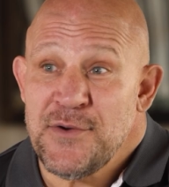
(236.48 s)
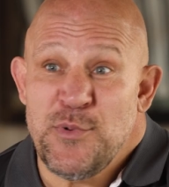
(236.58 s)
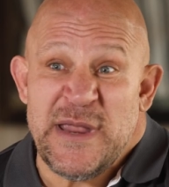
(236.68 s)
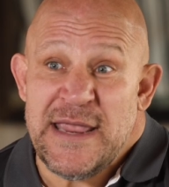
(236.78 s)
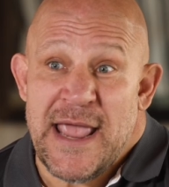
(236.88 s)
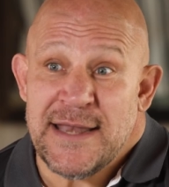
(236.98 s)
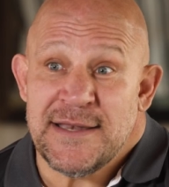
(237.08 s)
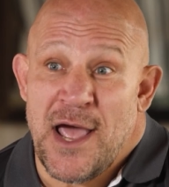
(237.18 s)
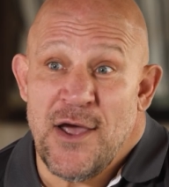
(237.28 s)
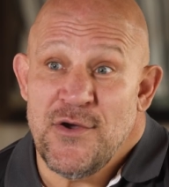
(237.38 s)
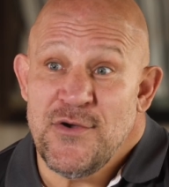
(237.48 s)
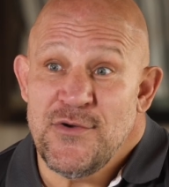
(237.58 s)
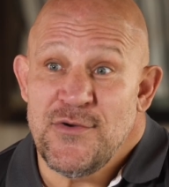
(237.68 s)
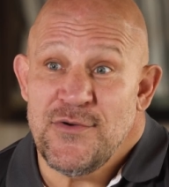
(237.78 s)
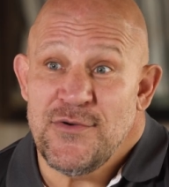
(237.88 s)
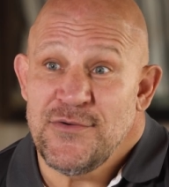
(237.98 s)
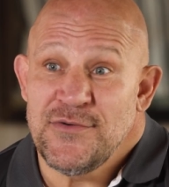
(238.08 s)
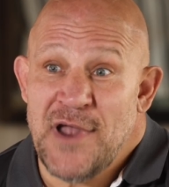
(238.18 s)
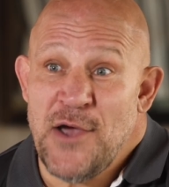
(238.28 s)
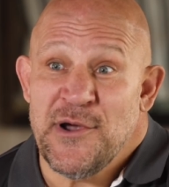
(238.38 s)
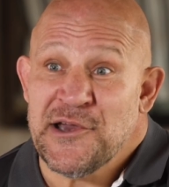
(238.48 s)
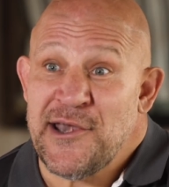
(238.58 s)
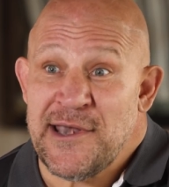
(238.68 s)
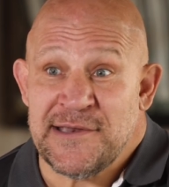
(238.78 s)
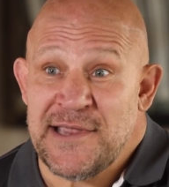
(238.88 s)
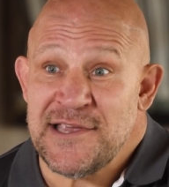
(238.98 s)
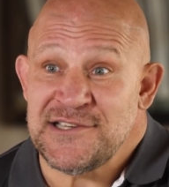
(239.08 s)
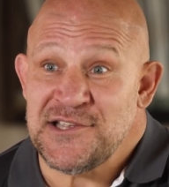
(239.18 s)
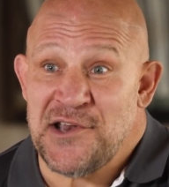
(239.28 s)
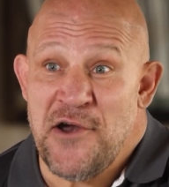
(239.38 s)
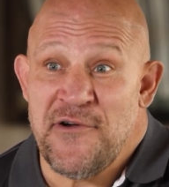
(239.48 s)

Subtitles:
we had no accreditation, no